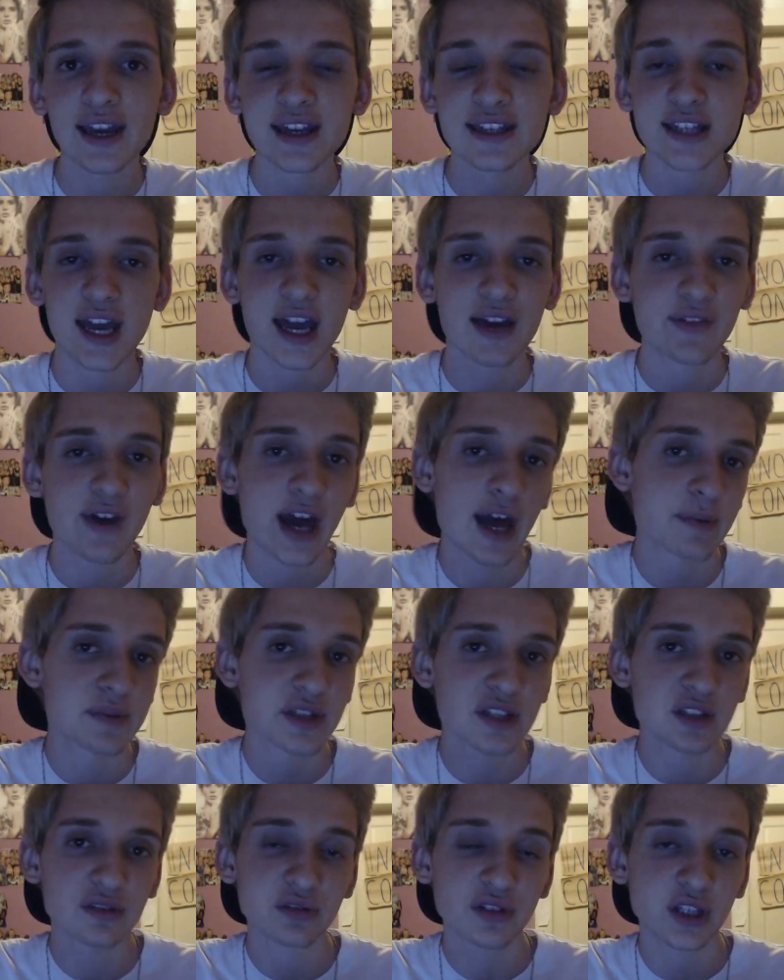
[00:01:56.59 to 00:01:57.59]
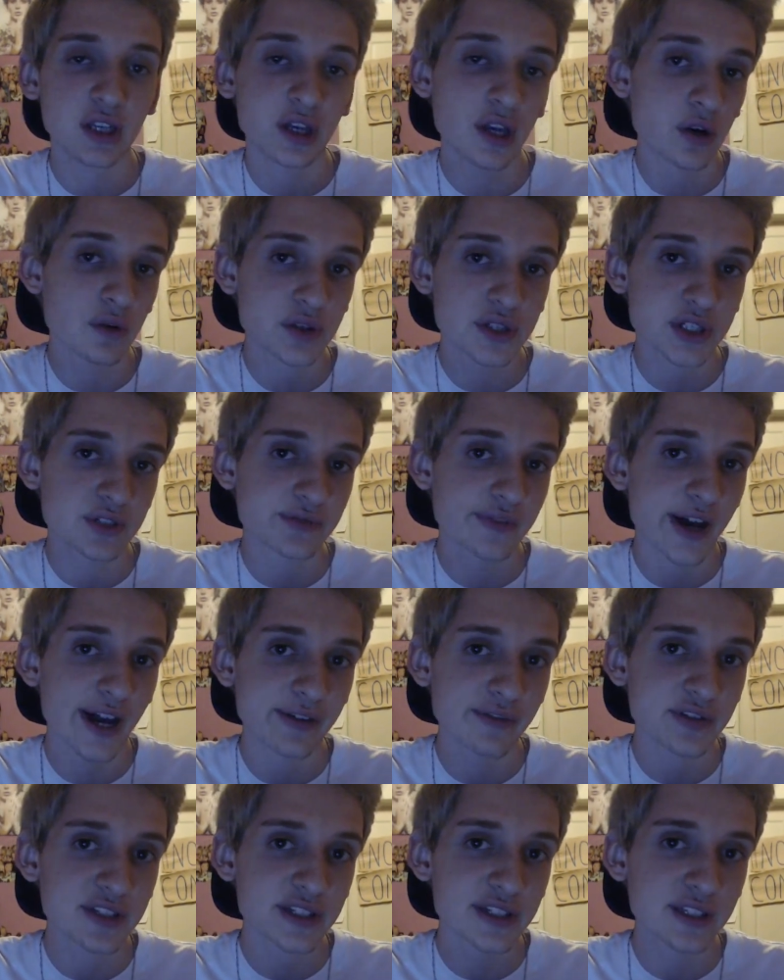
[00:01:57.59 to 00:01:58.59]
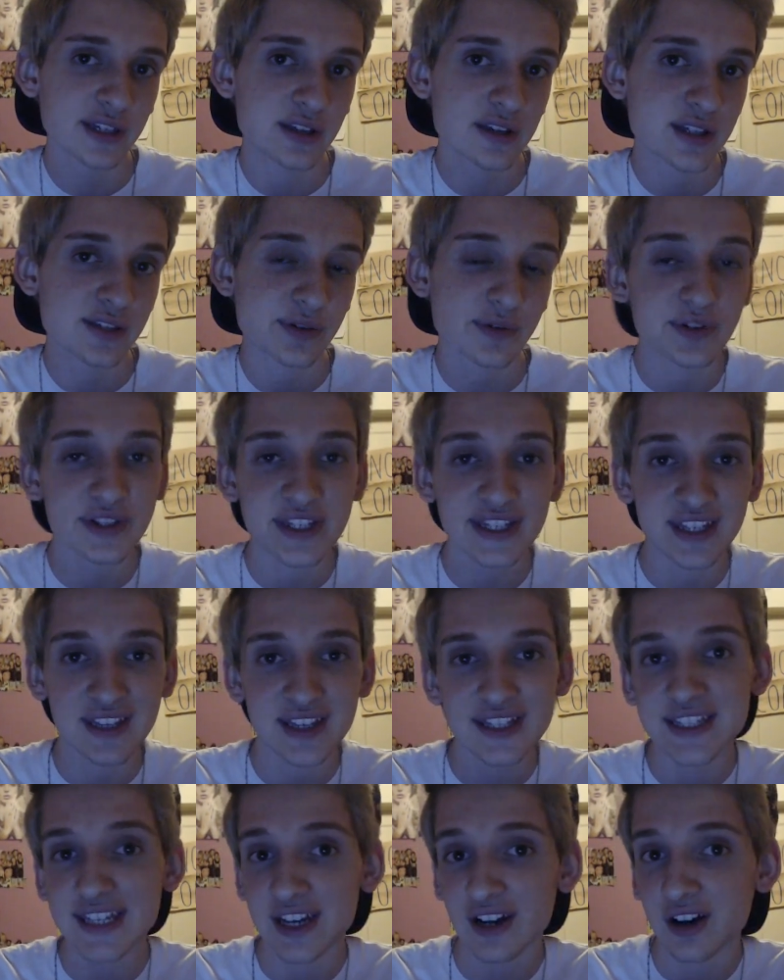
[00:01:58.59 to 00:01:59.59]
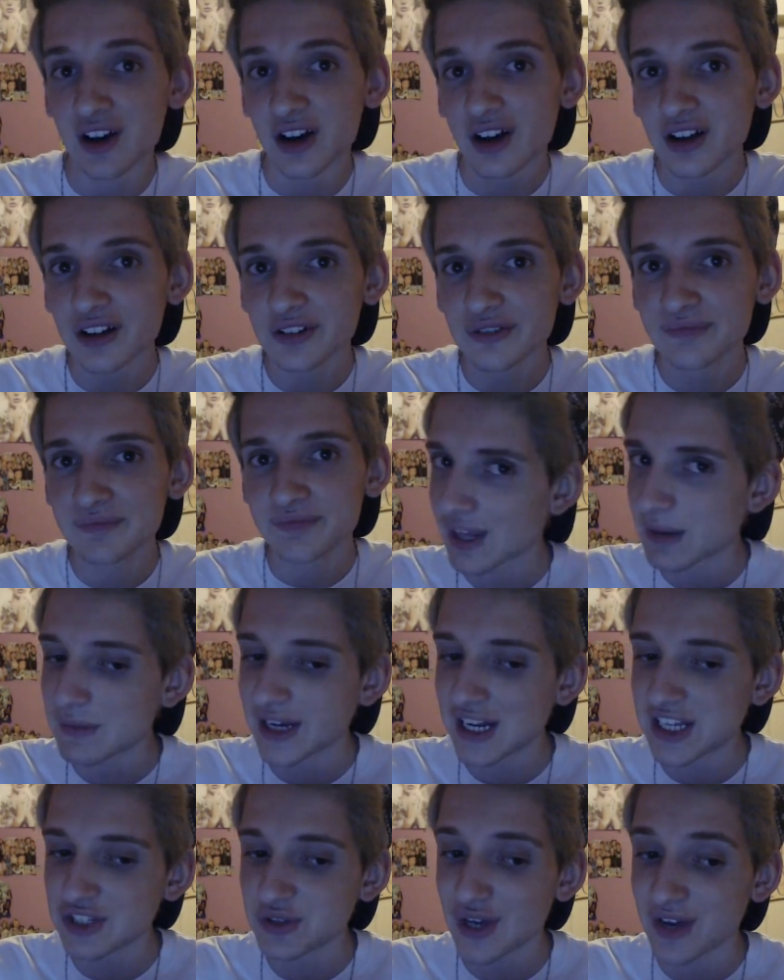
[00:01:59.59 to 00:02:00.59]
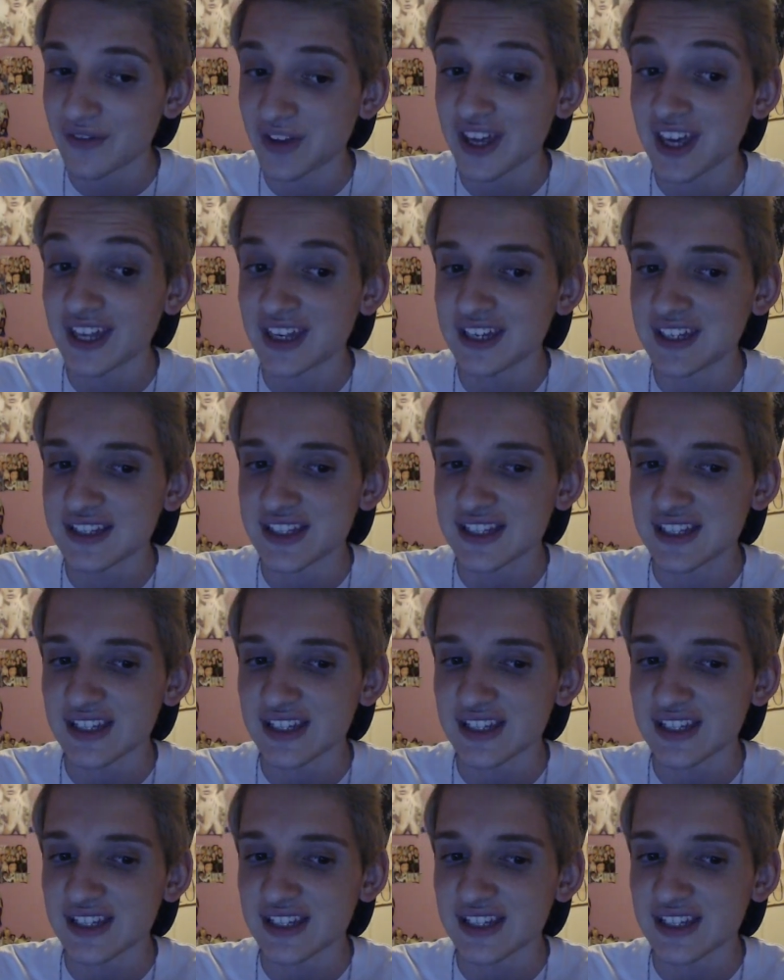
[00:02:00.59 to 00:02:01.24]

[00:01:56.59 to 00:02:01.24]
because I have absolutely no survival skills or skills at all. I mean, I do have a hidden